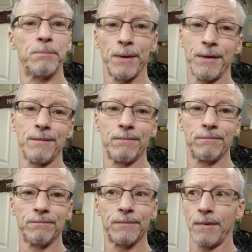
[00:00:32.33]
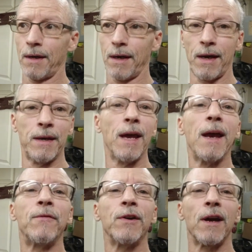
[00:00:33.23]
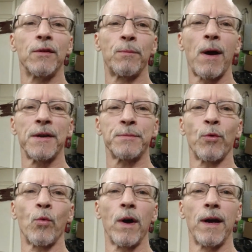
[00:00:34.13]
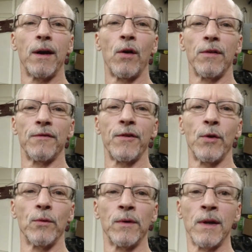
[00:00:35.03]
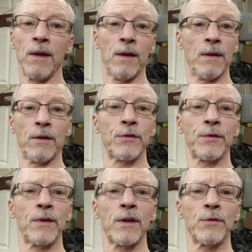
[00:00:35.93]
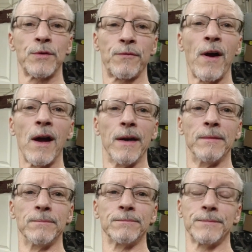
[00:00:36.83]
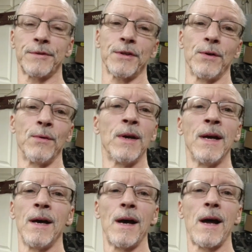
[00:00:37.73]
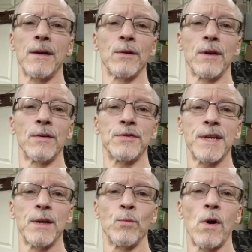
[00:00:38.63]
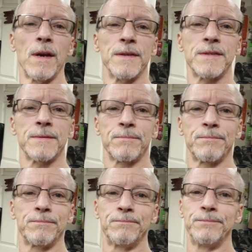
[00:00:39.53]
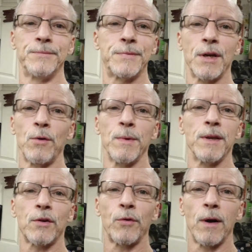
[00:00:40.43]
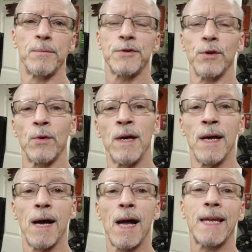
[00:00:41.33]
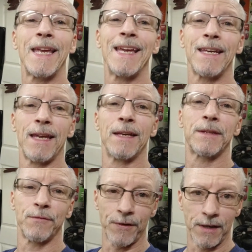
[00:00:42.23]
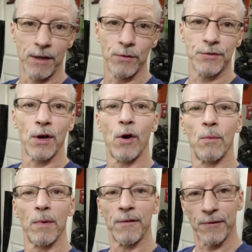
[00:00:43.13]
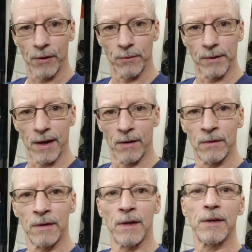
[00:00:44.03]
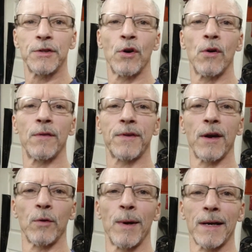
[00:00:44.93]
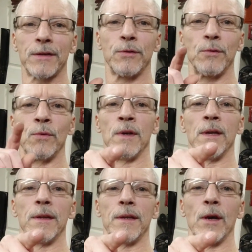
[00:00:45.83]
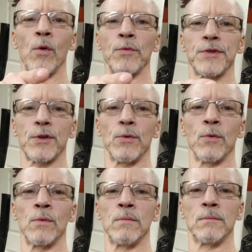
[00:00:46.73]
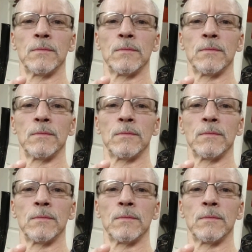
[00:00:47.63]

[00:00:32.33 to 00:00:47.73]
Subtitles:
but in every other possible way on the phone, those videos are fine. So I don't understand why it's telling me they're corrupt. So I can't edit the videos on my phone now. So I've got to go back to the old school